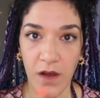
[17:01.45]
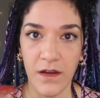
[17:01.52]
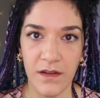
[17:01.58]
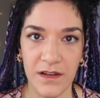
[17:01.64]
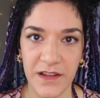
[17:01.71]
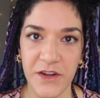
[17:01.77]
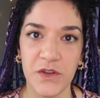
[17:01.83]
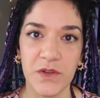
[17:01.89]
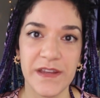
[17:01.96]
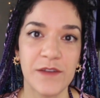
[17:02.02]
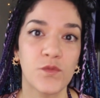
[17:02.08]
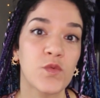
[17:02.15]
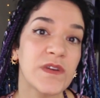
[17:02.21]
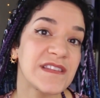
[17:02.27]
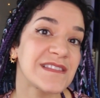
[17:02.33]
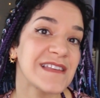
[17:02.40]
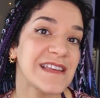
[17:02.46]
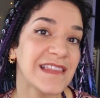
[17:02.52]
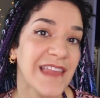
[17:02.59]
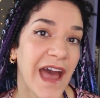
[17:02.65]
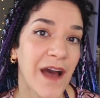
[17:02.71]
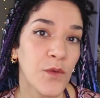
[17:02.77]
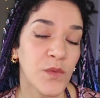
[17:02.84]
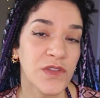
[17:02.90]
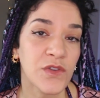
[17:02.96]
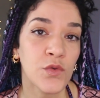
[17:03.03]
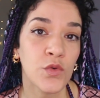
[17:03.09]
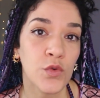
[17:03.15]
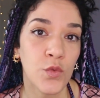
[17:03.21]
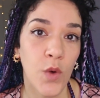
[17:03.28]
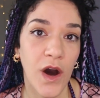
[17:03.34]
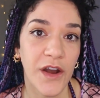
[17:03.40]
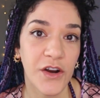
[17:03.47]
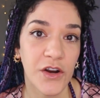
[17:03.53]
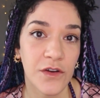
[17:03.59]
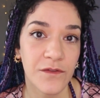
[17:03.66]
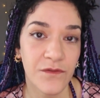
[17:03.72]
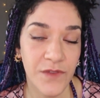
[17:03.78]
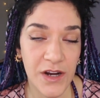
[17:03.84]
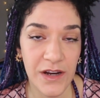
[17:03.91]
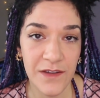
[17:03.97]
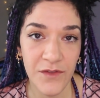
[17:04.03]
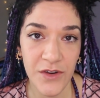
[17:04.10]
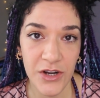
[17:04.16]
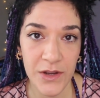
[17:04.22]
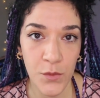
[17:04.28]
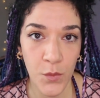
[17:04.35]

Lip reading: clearly rinsing that with cool water very, very